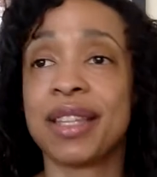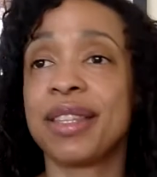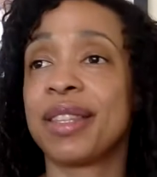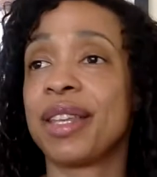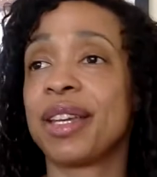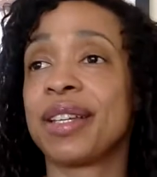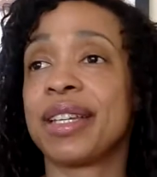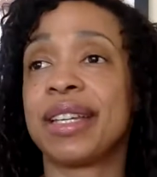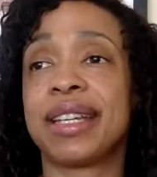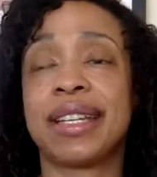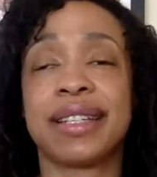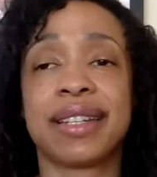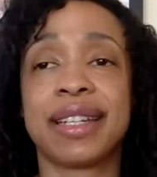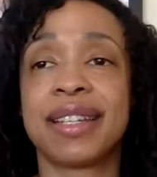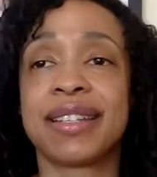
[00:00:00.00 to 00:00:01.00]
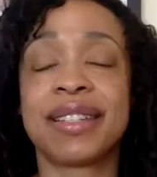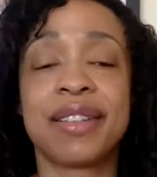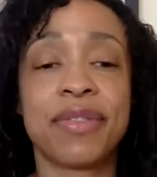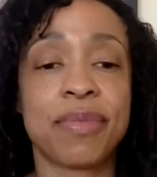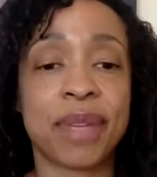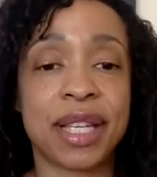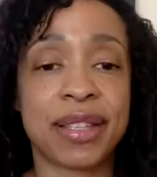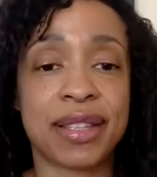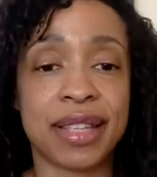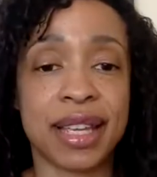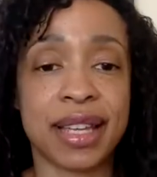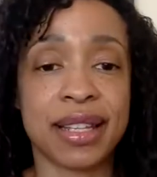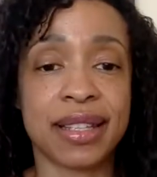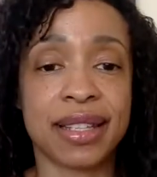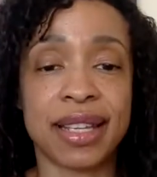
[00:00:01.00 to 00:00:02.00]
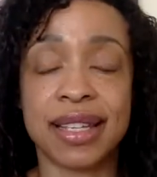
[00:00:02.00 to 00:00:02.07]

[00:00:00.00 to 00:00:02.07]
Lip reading: It doesn't even make sense.